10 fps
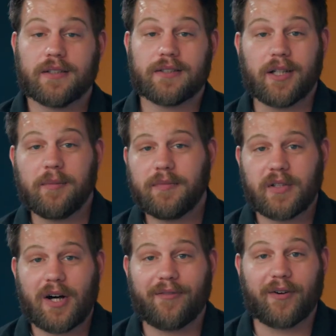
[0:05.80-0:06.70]

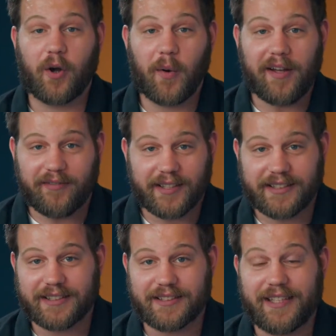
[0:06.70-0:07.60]
Some offer quick
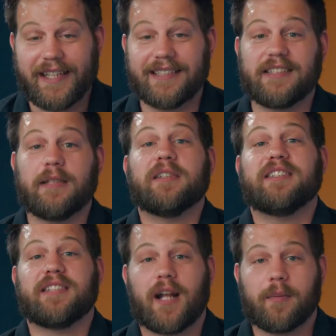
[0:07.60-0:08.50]
fixes in a seamless
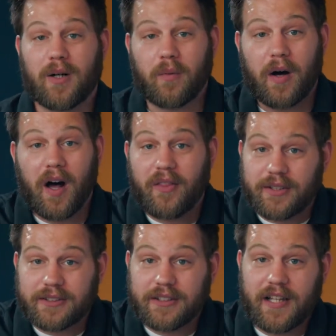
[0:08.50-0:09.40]
setup, while
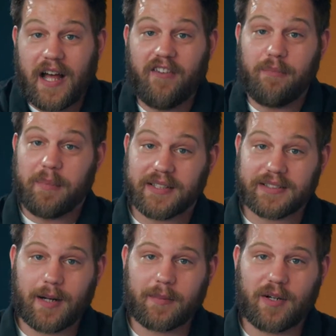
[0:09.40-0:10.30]
others have big
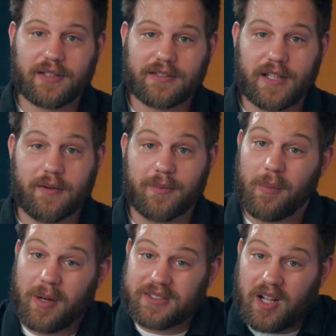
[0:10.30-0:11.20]
setup costs and robust